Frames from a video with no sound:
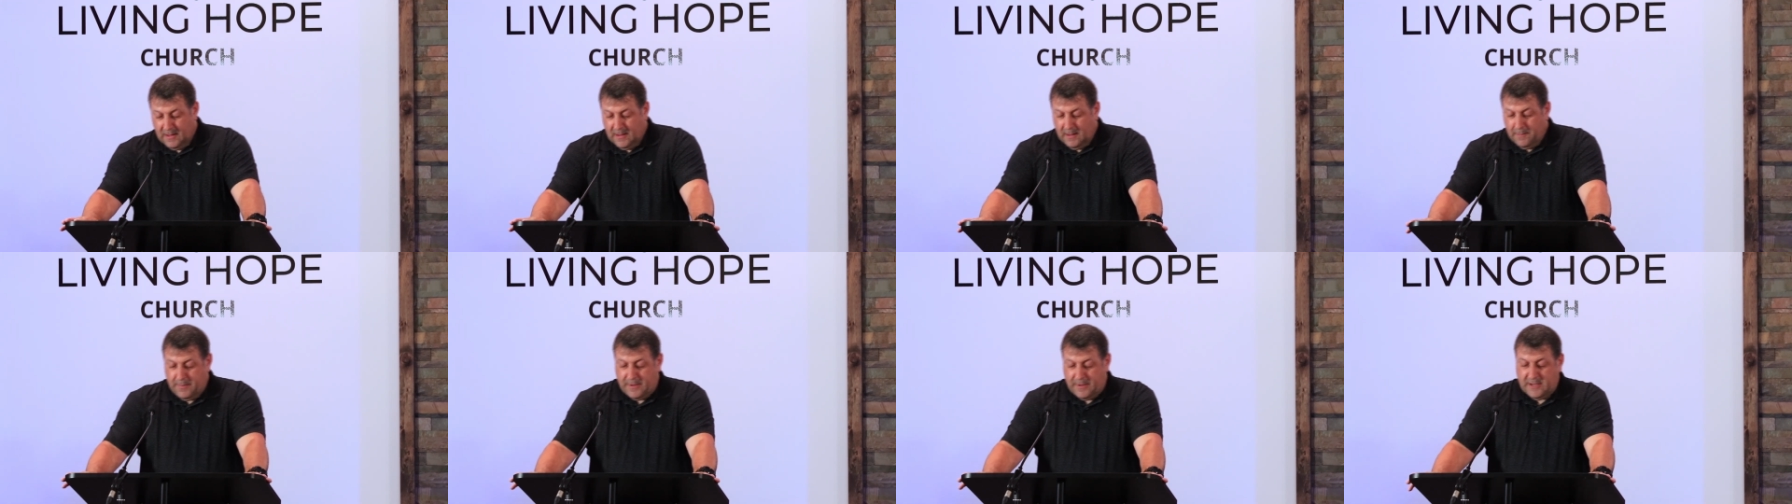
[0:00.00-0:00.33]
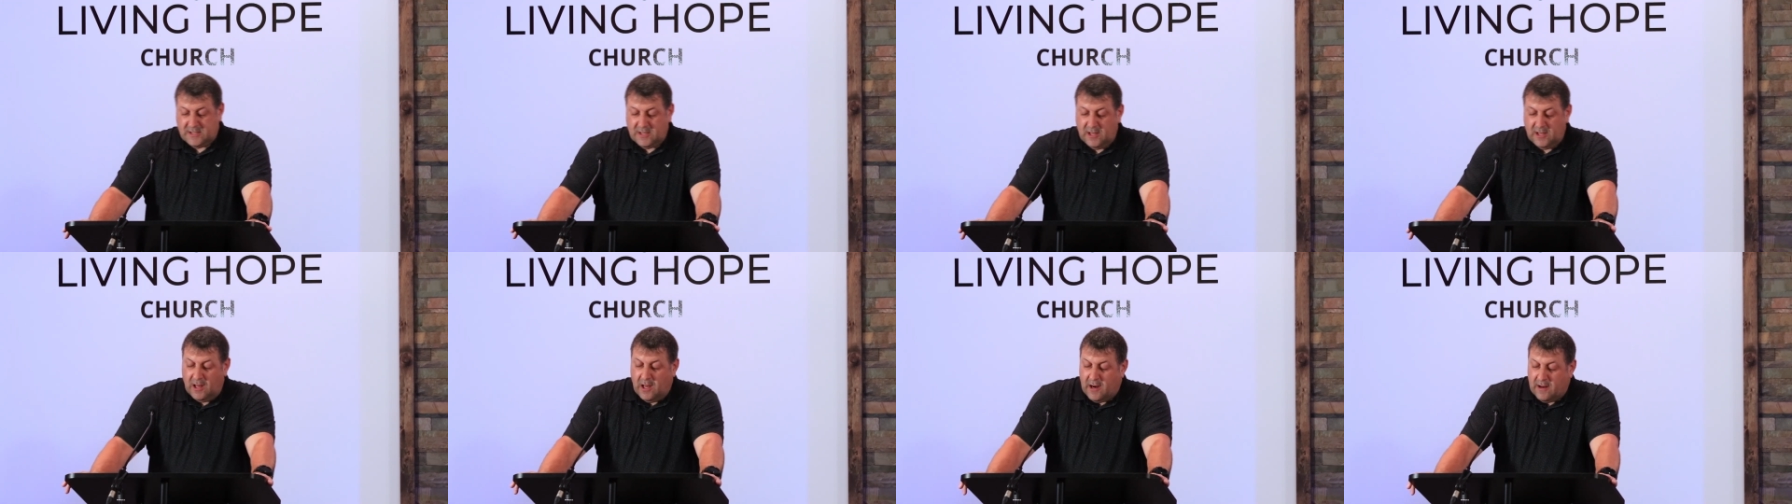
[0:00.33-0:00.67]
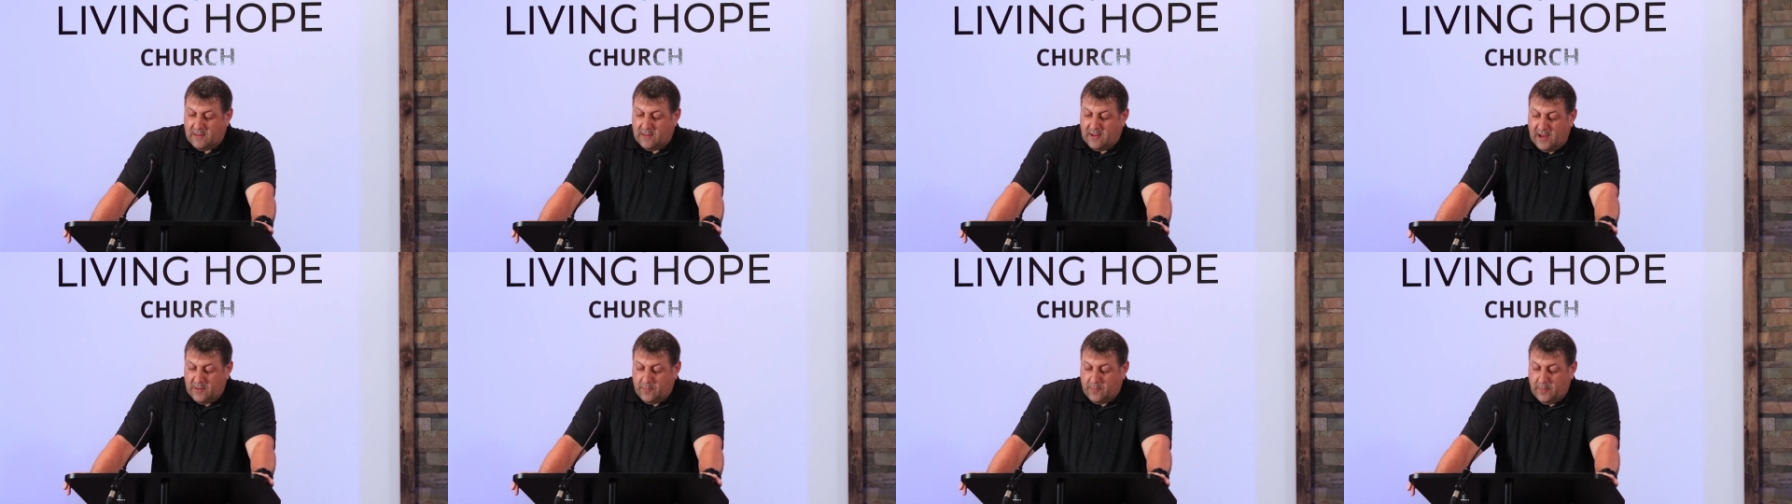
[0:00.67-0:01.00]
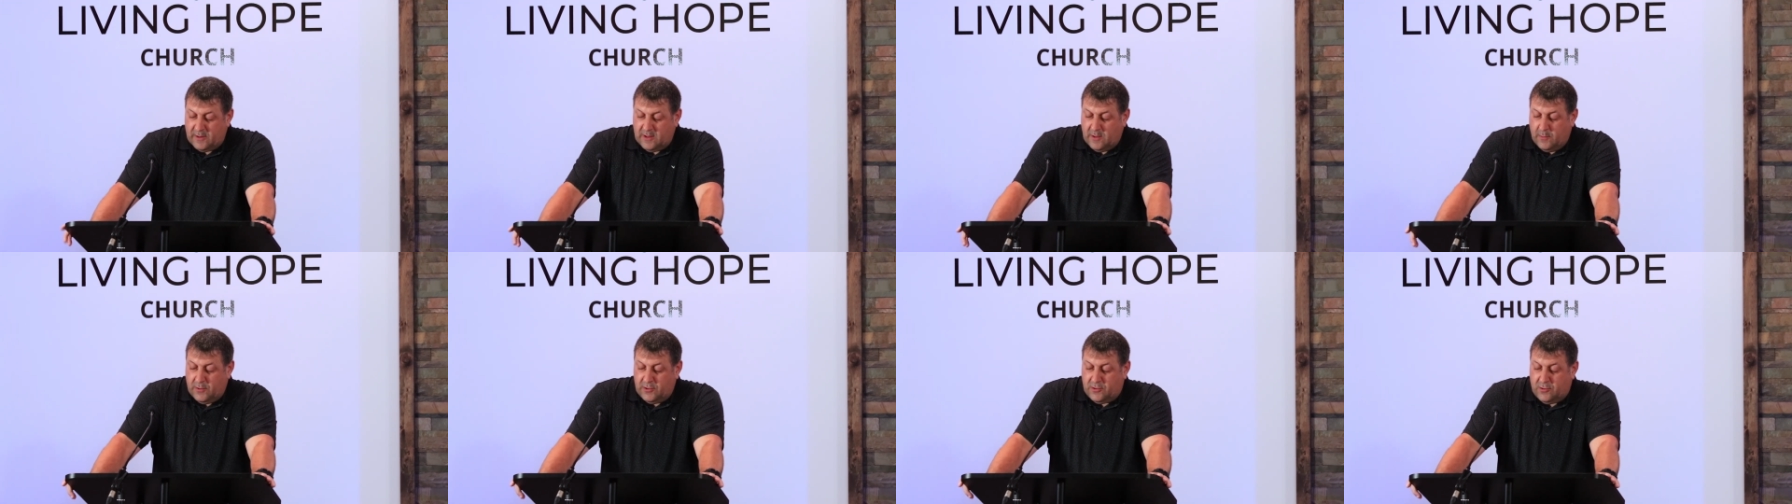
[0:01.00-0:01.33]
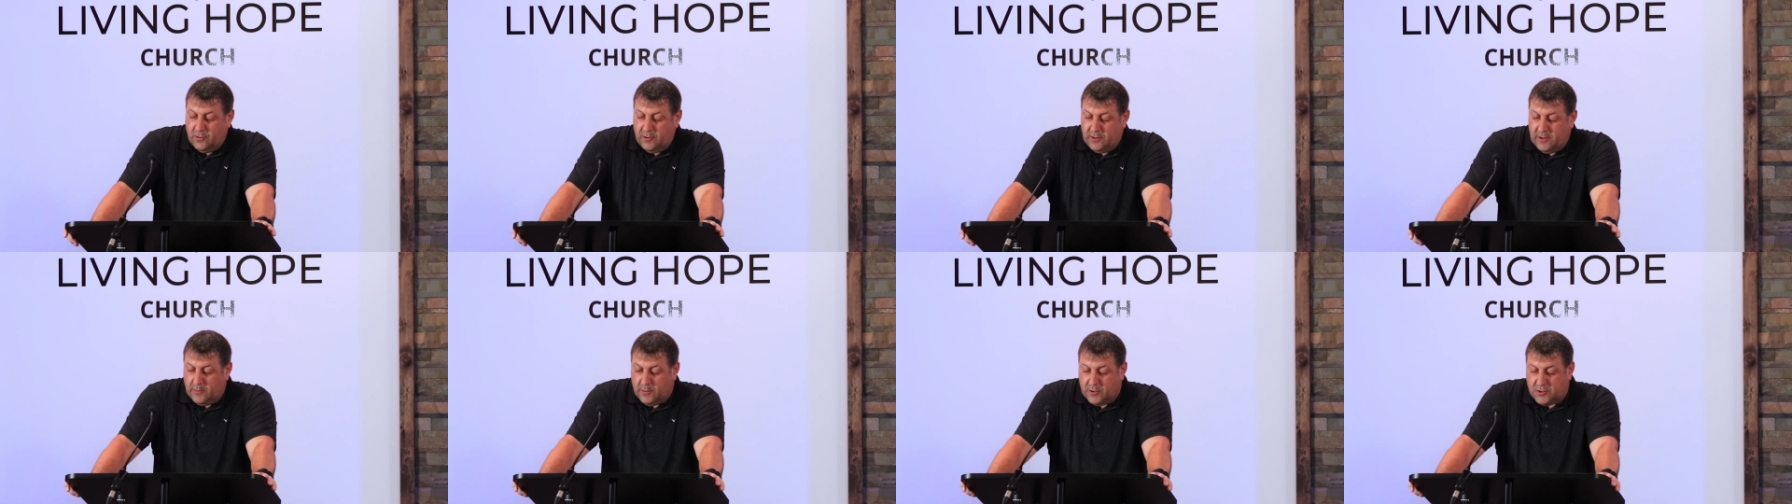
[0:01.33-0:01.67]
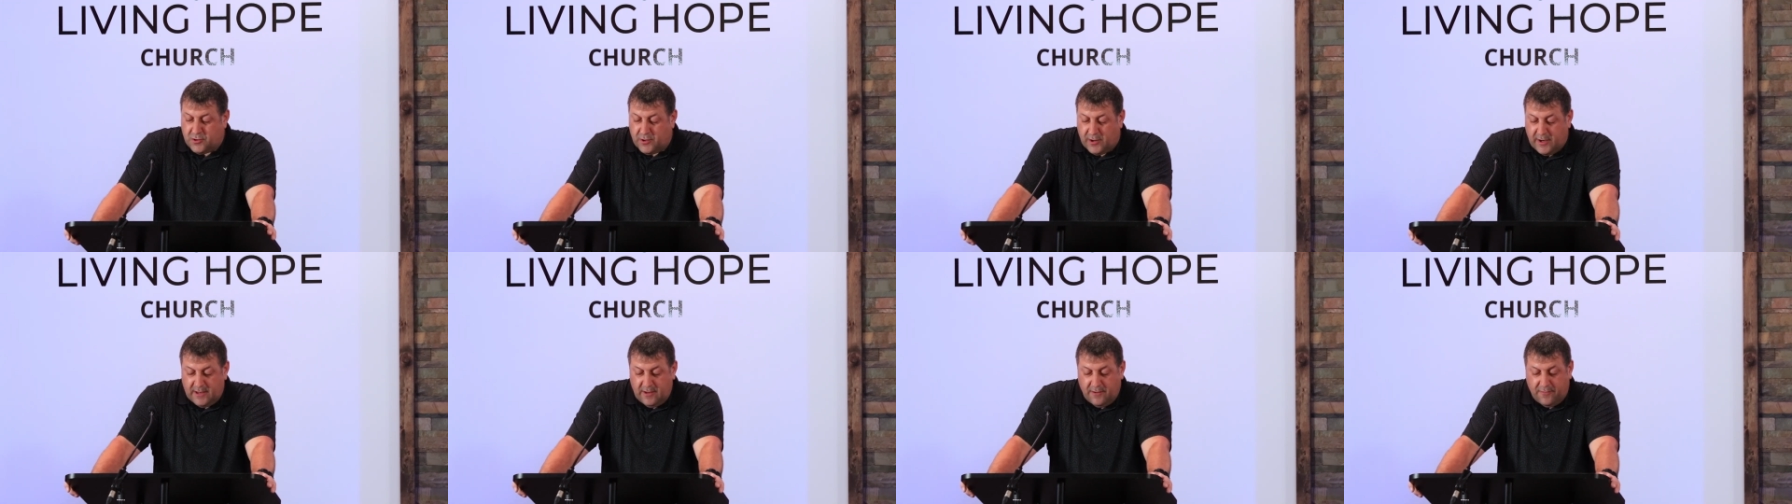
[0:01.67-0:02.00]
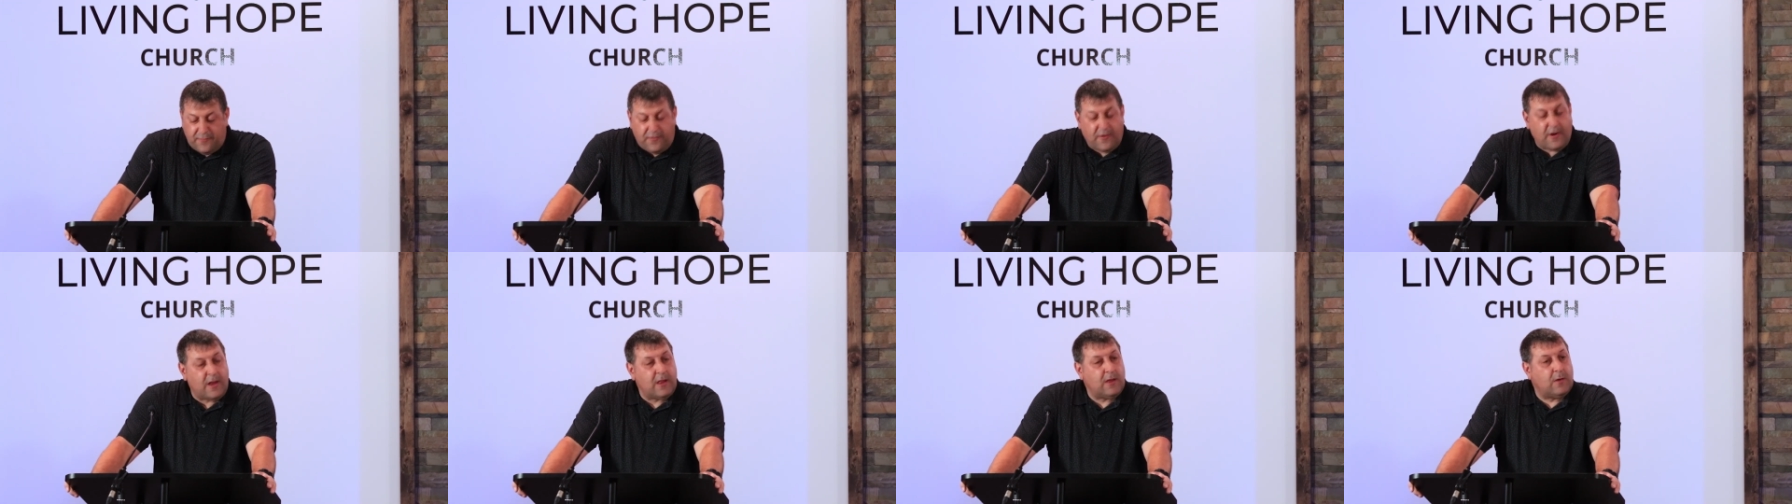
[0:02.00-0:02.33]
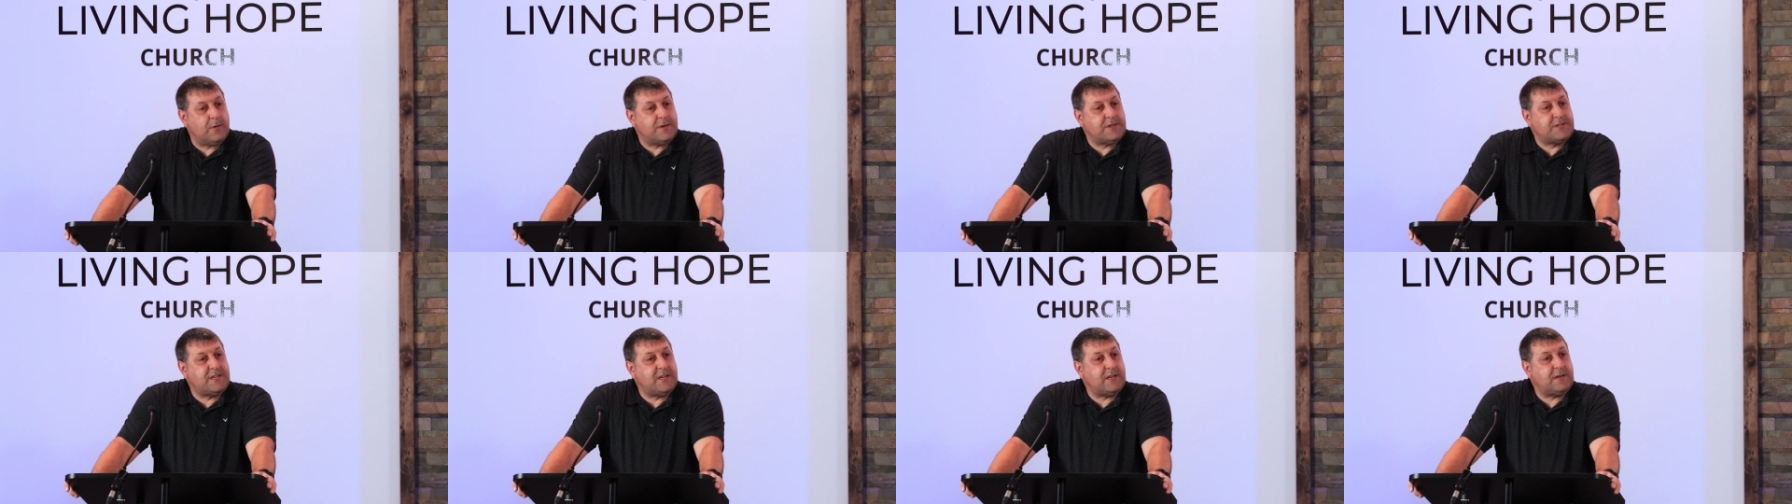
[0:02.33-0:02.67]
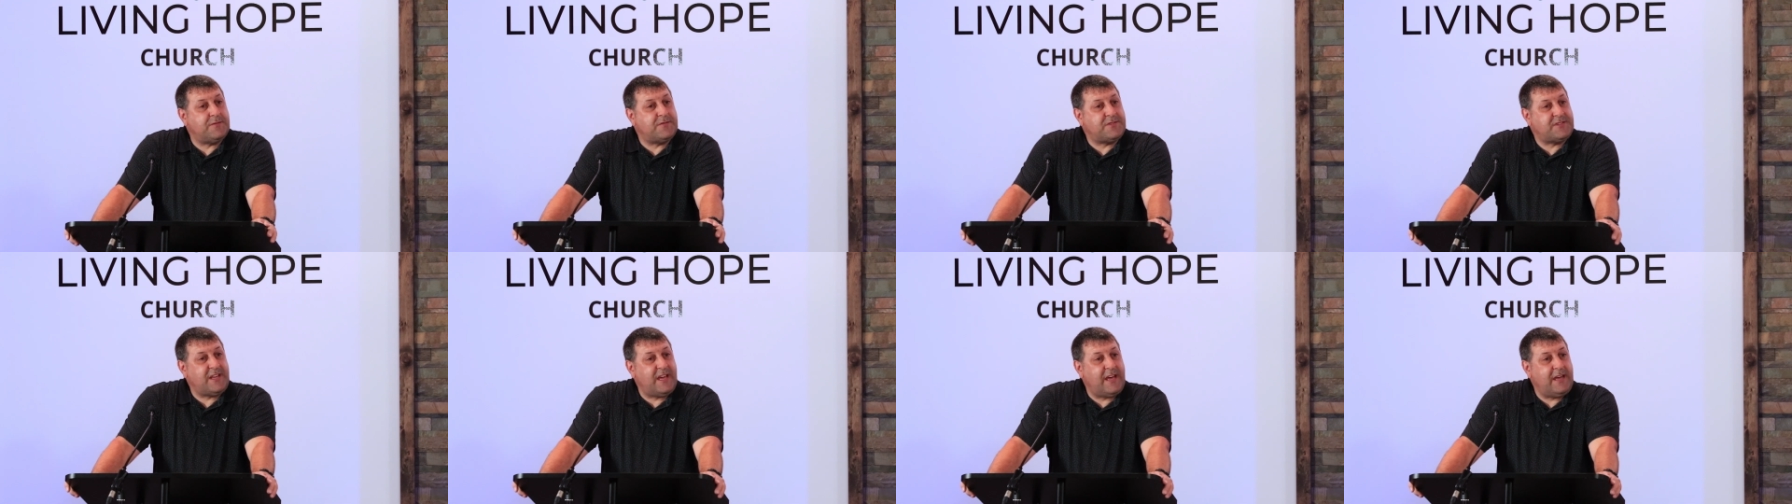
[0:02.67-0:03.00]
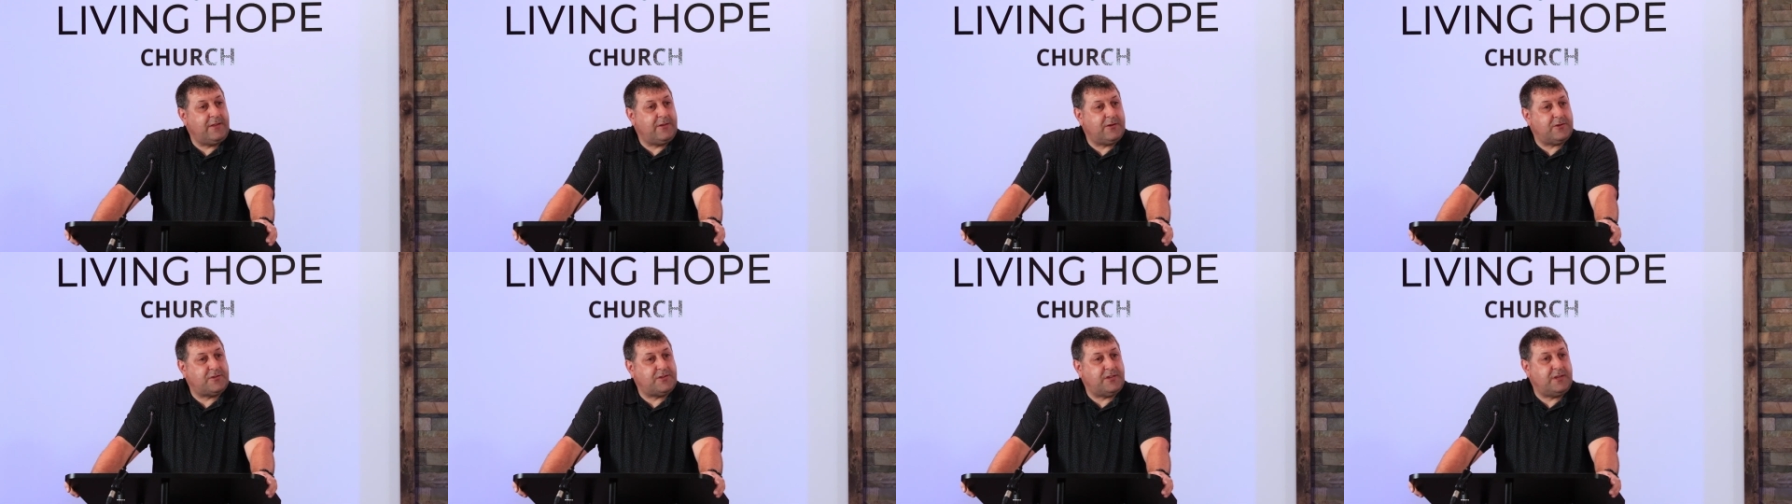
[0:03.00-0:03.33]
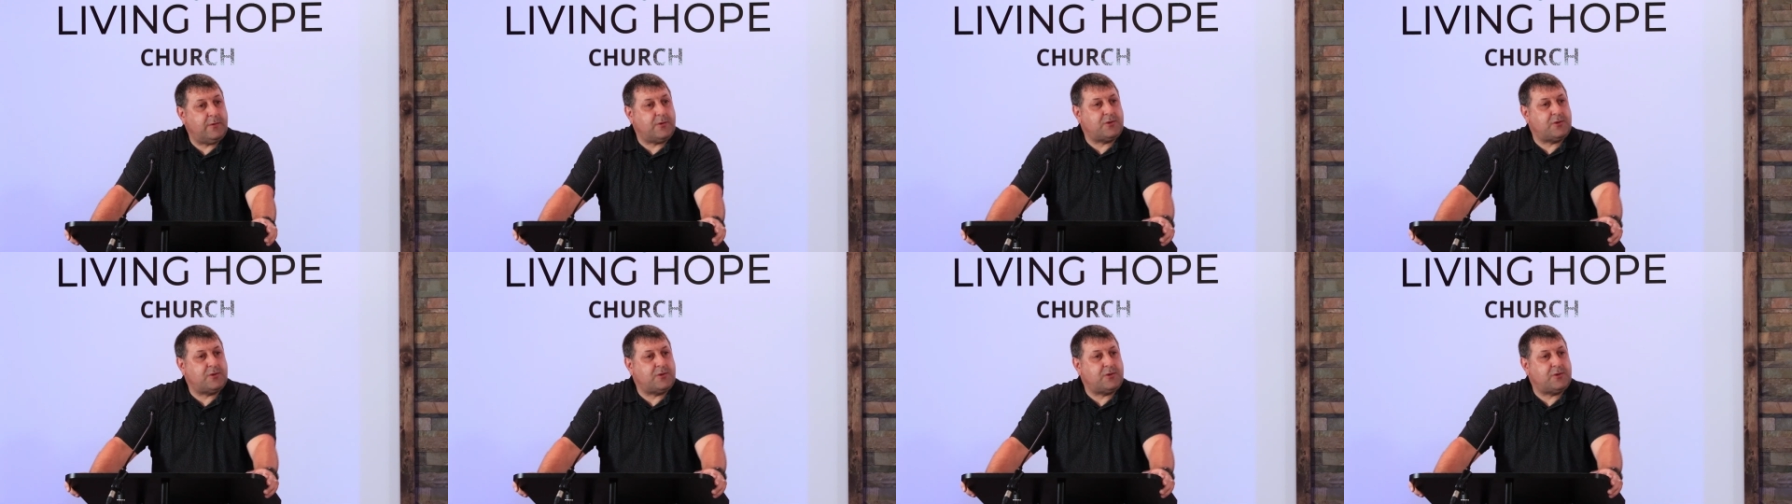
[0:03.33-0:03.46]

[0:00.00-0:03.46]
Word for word: Because a lot of times, what they were doing, they were trying to follow a set of standards and they